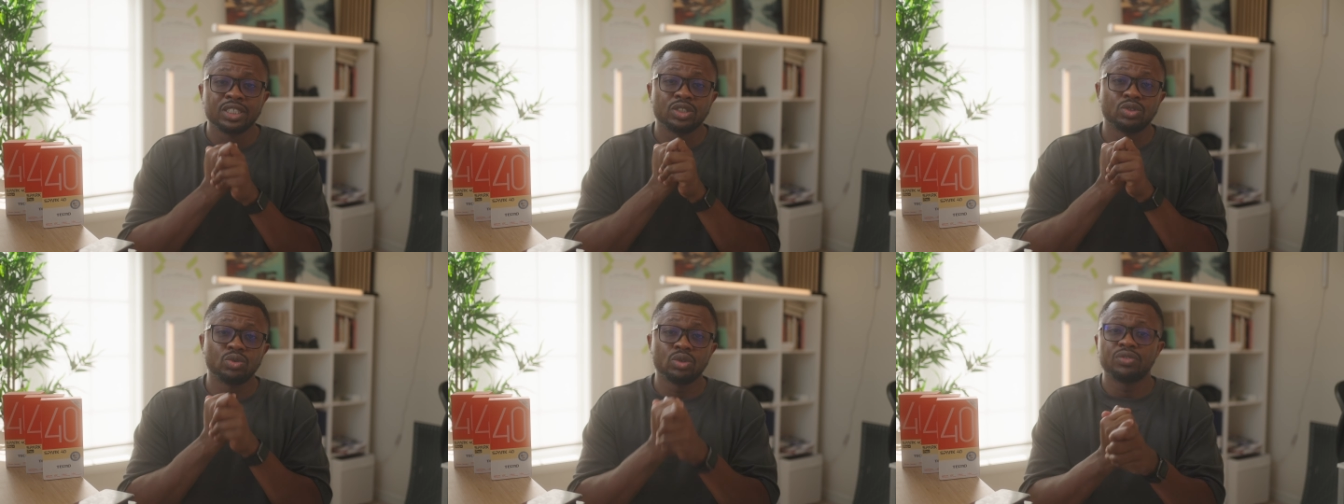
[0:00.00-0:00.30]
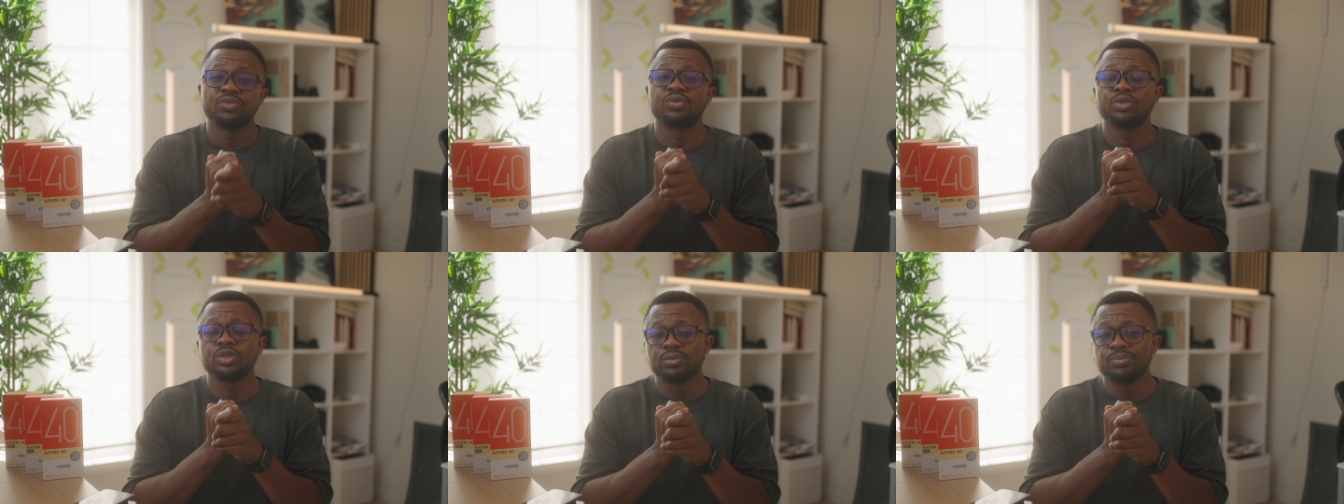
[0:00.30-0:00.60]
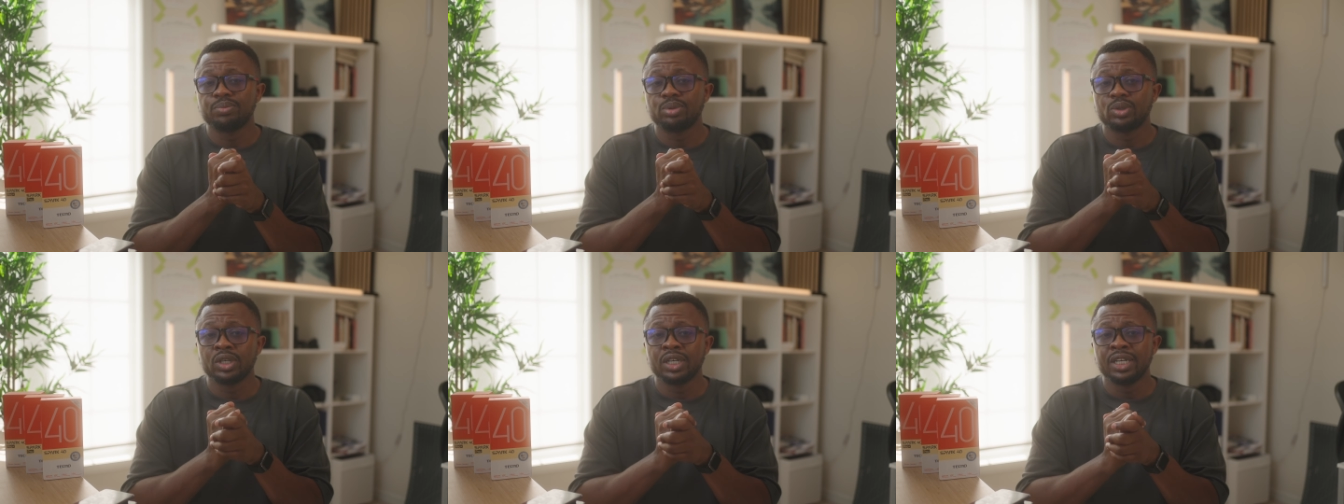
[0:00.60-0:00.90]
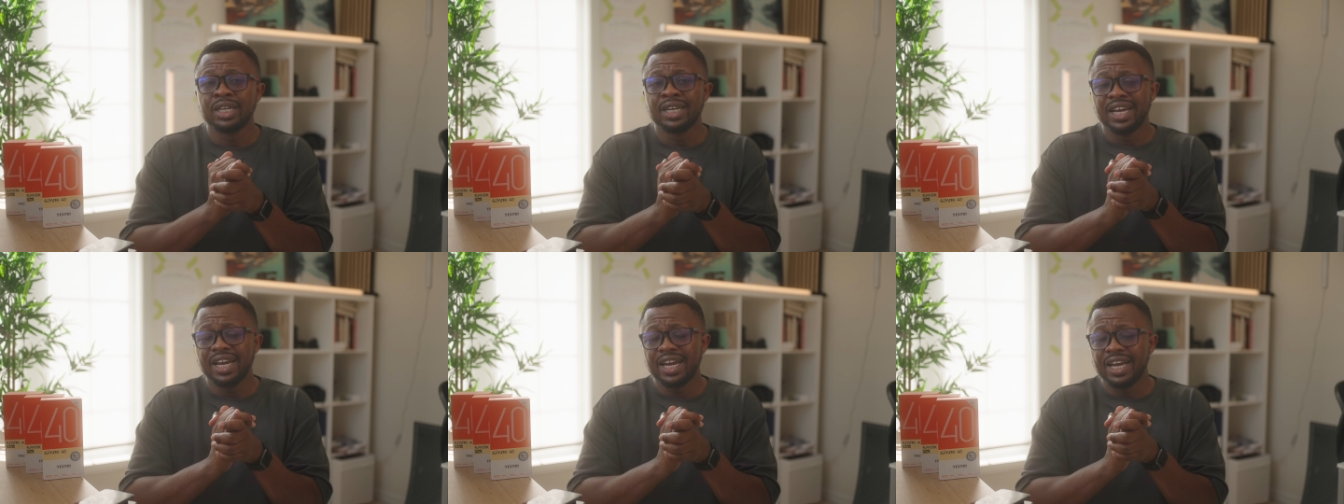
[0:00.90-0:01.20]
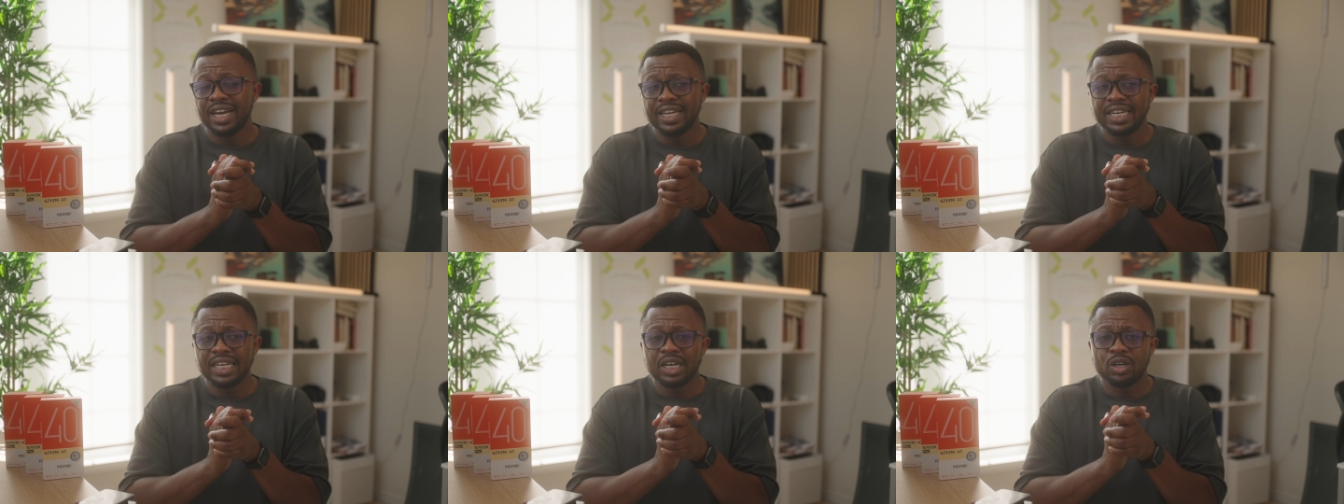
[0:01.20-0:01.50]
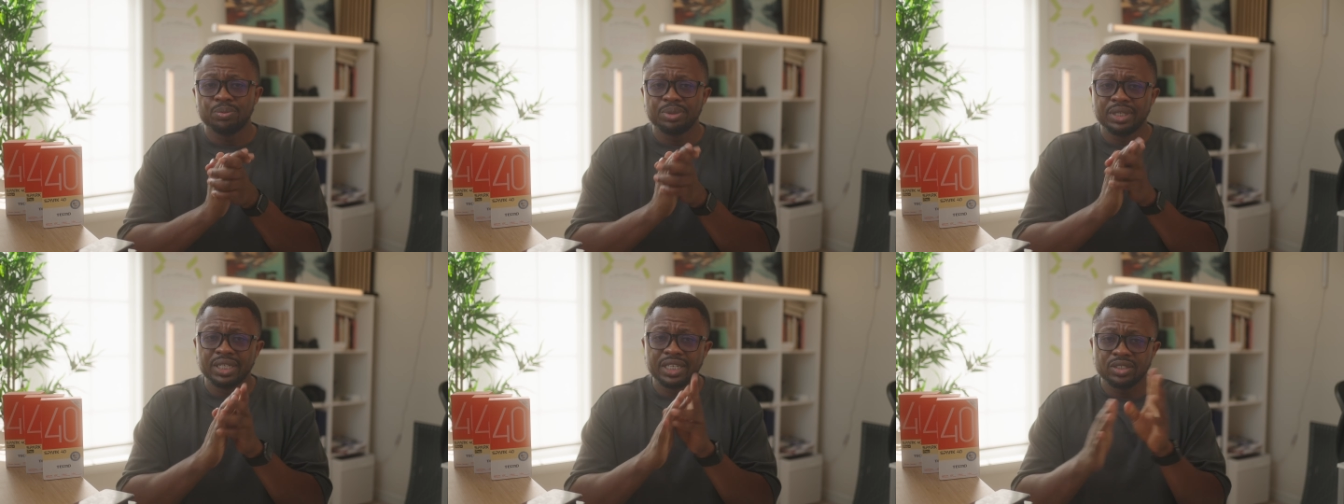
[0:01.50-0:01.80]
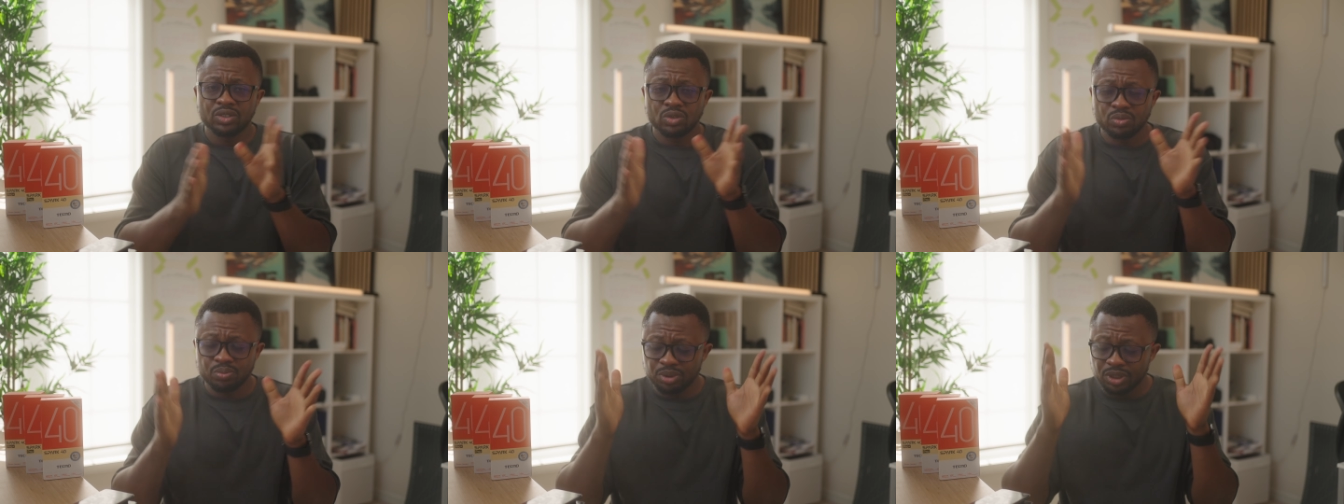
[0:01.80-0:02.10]
Do it for your boy, and I'll be here
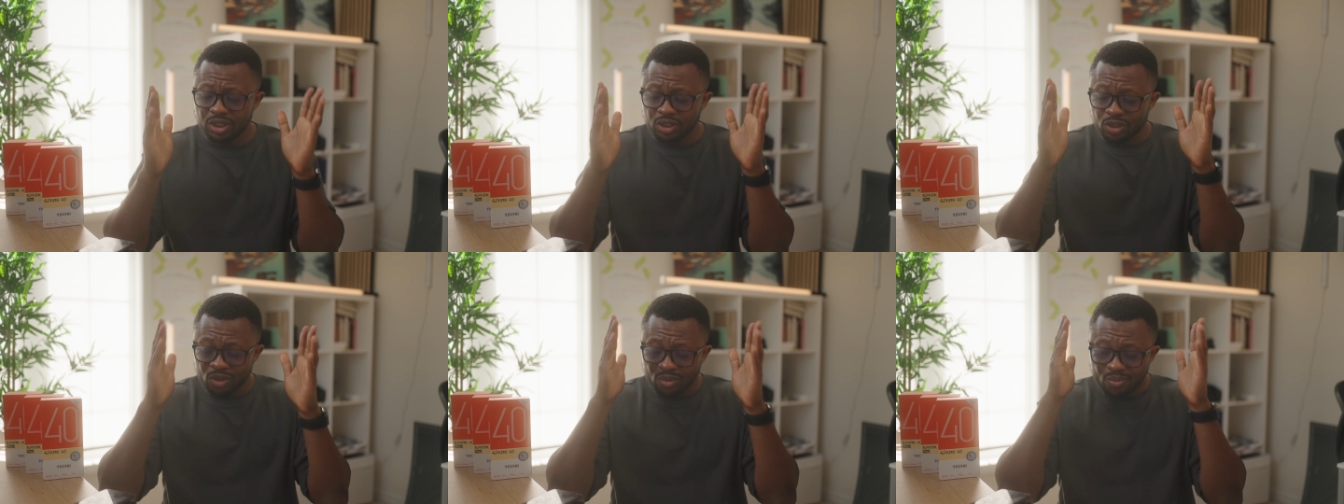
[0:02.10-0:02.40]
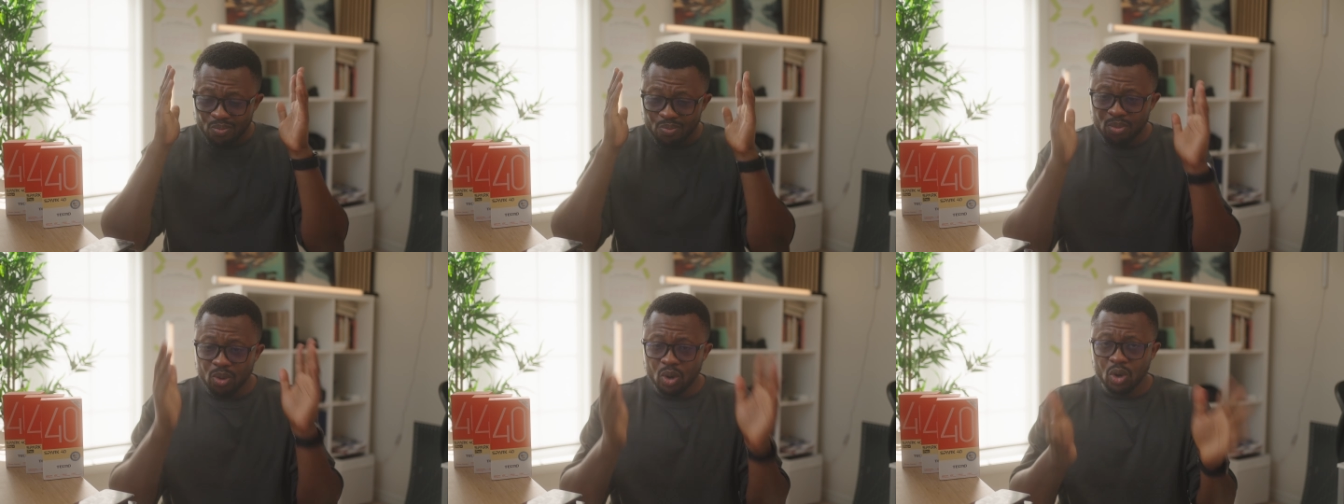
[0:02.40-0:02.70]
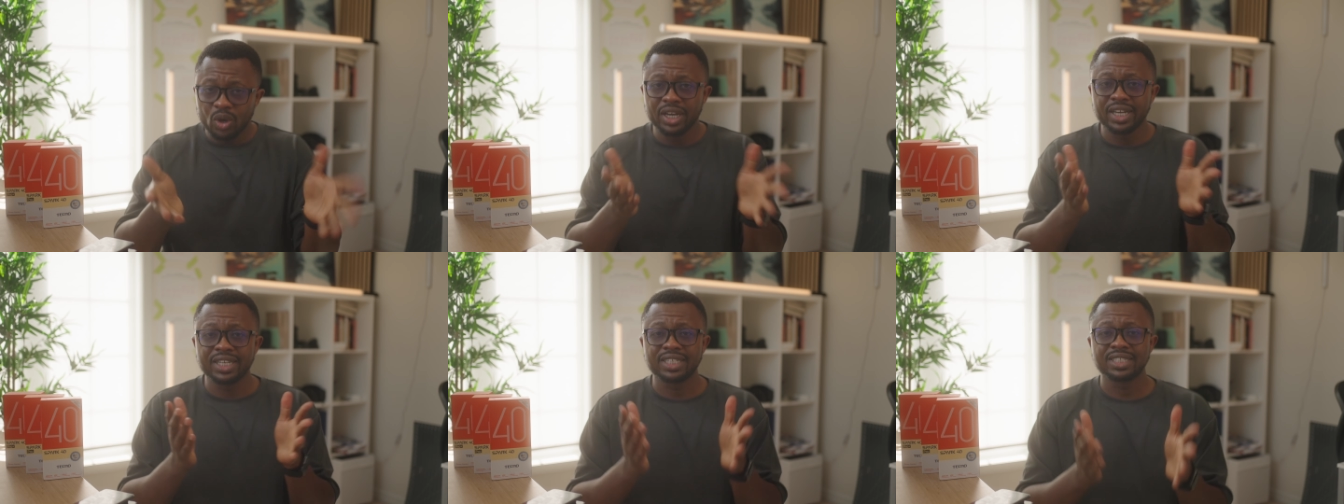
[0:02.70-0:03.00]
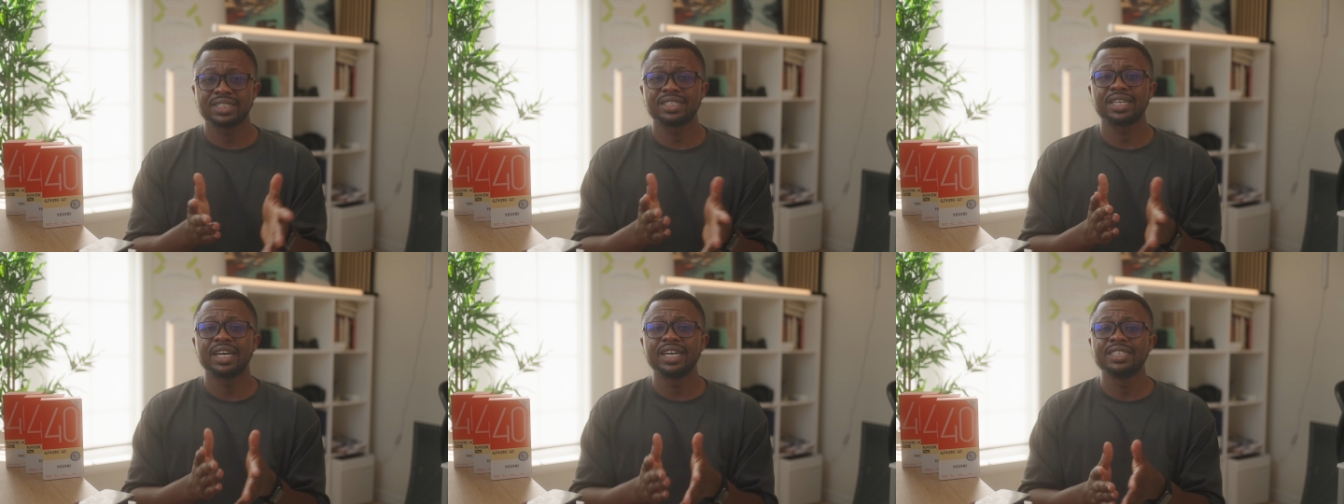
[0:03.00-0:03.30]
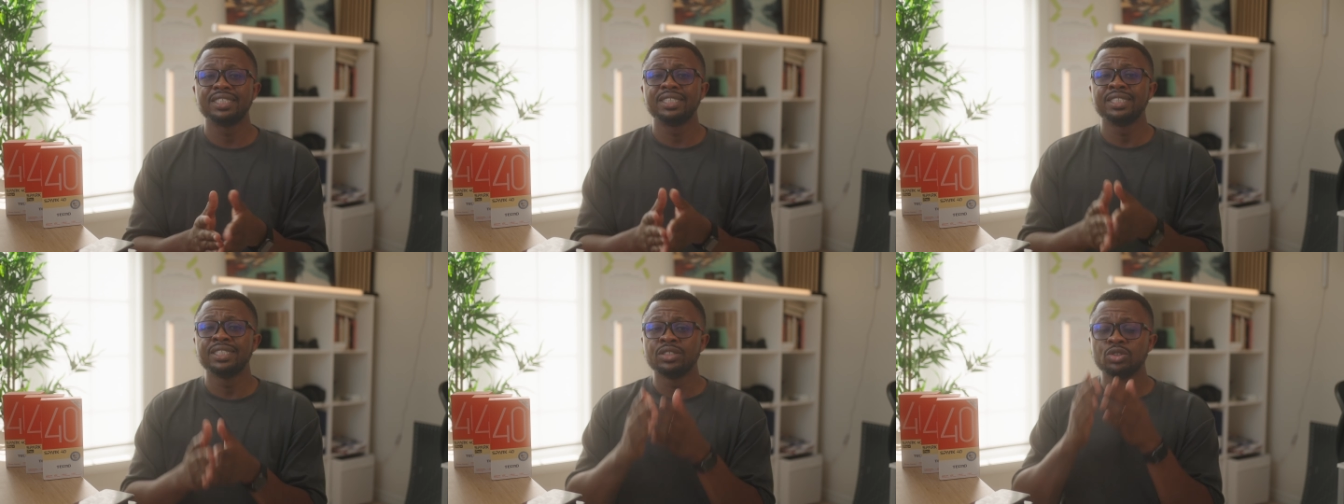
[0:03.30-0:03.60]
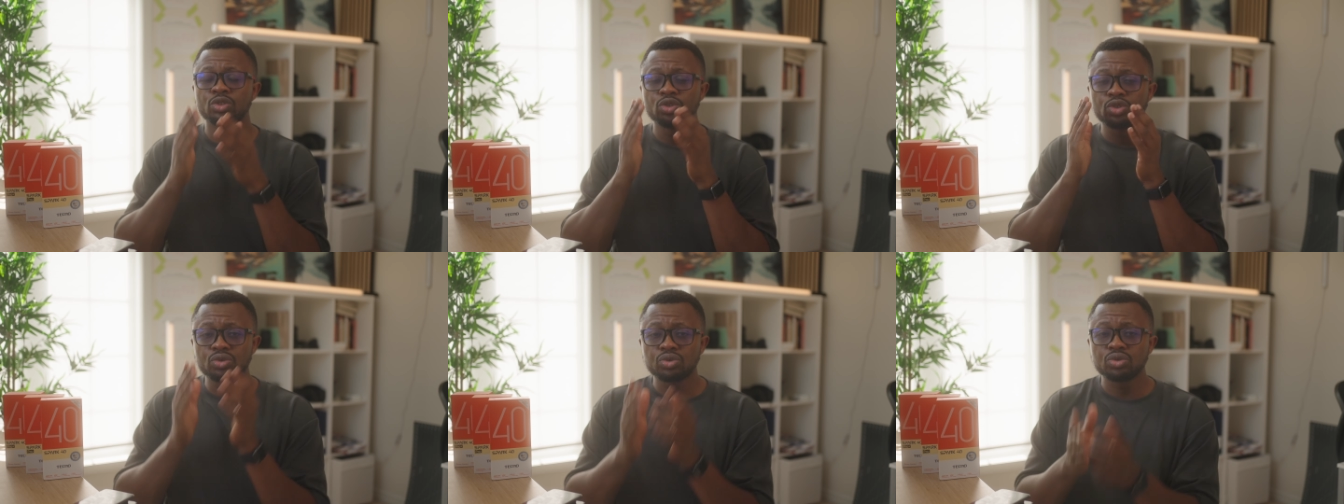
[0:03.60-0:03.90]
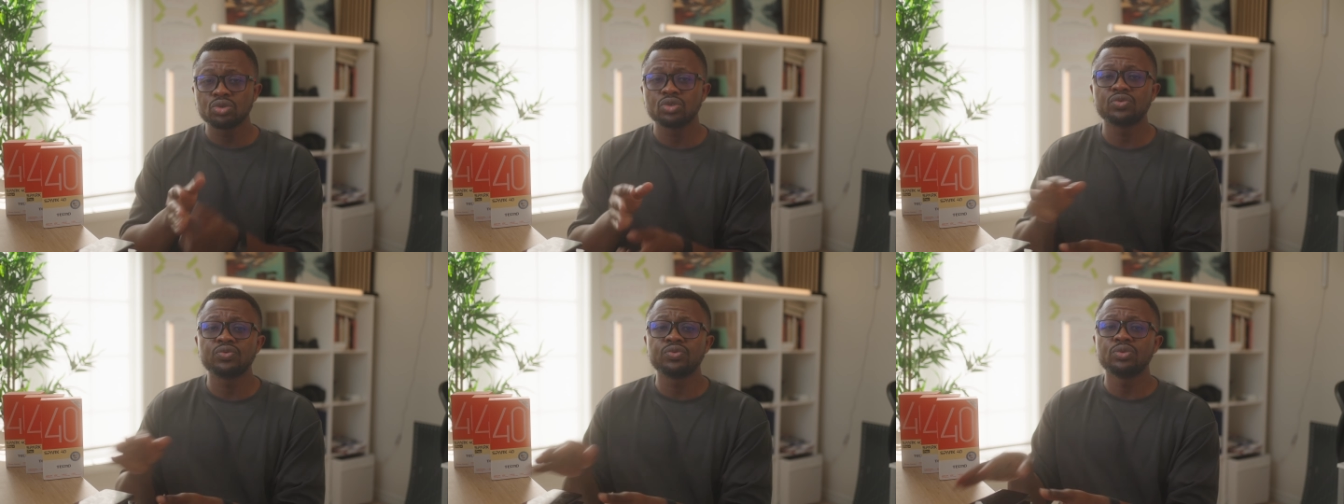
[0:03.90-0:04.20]
to bring you more exciting,
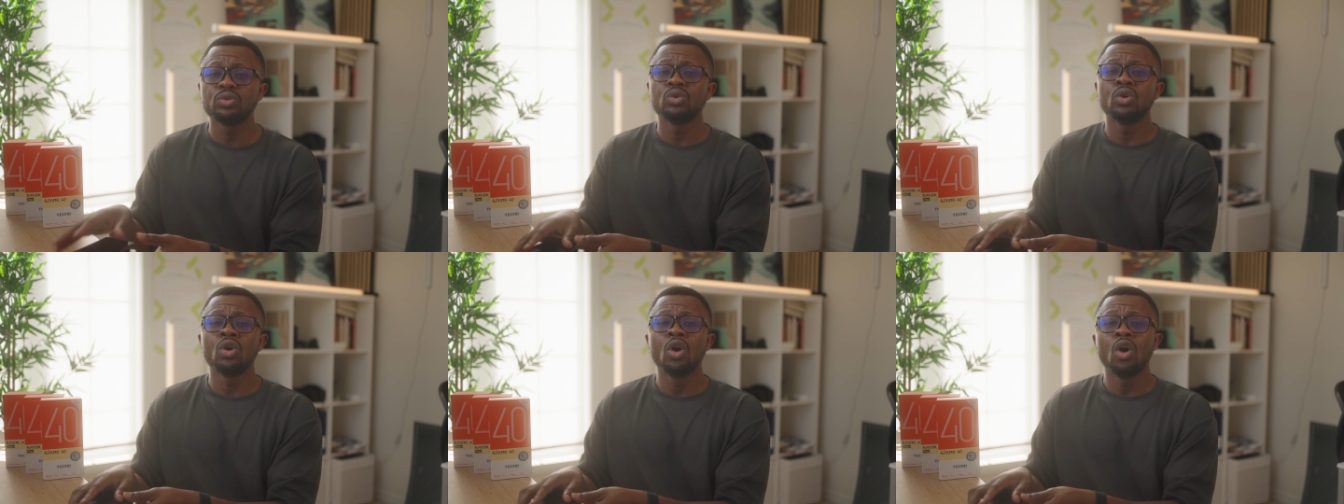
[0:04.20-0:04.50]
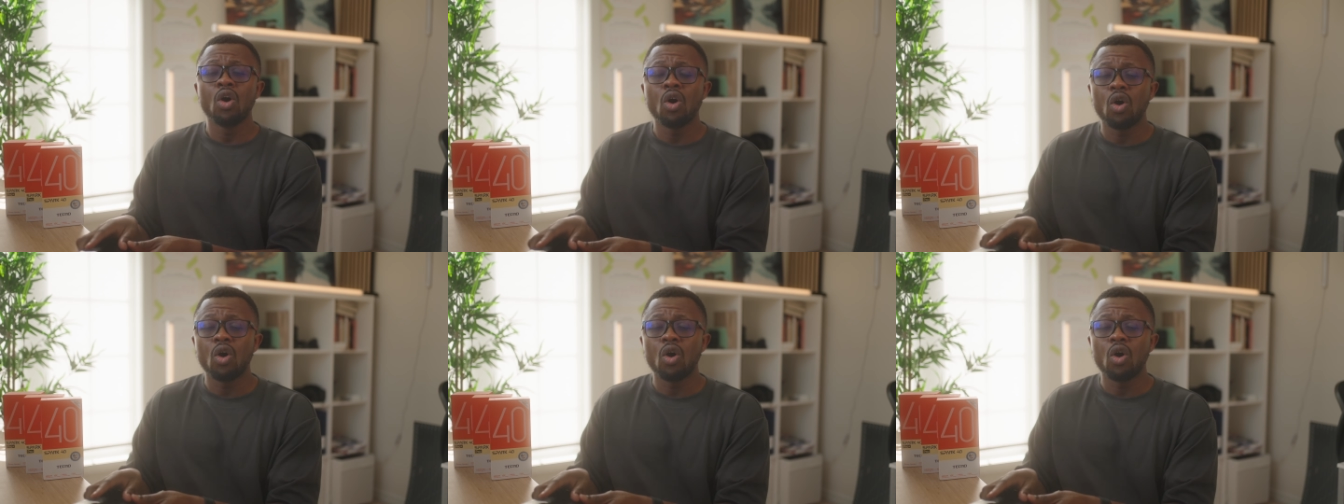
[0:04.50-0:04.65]
truthful,